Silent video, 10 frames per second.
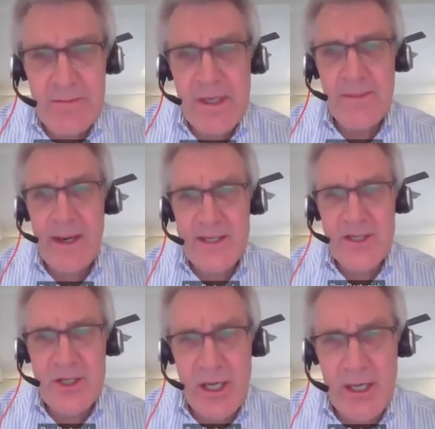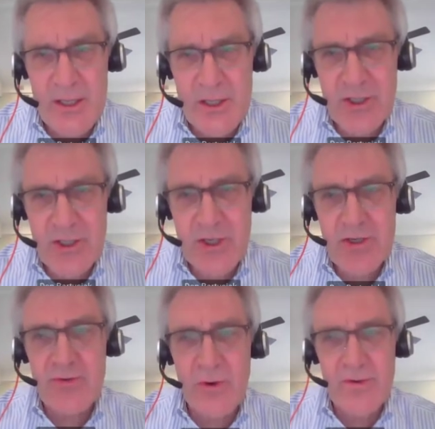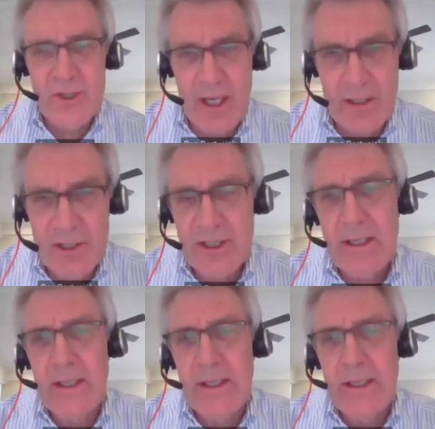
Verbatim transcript: minimize change, control change.